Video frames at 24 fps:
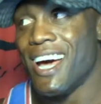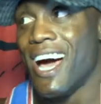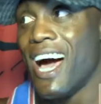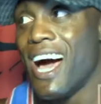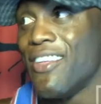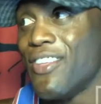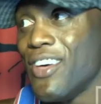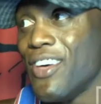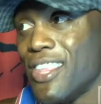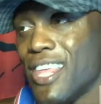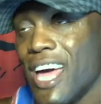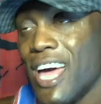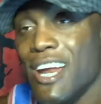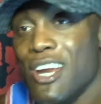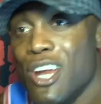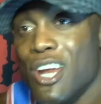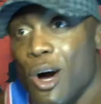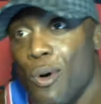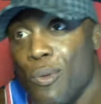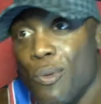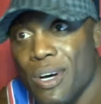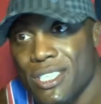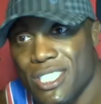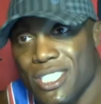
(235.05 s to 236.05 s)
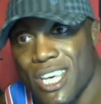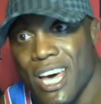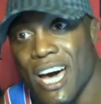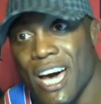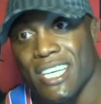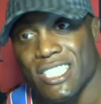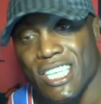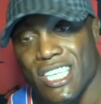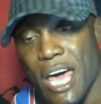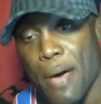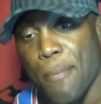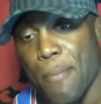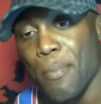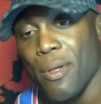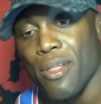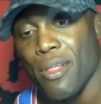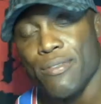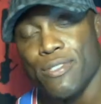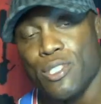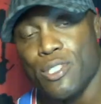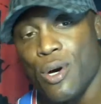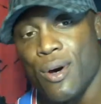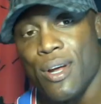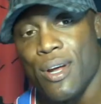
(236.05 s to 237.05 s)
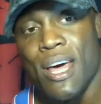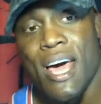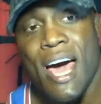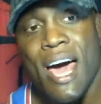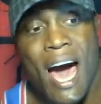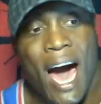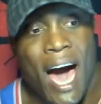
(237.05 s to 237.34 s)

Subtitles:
I think they know what Scott's capable of doing.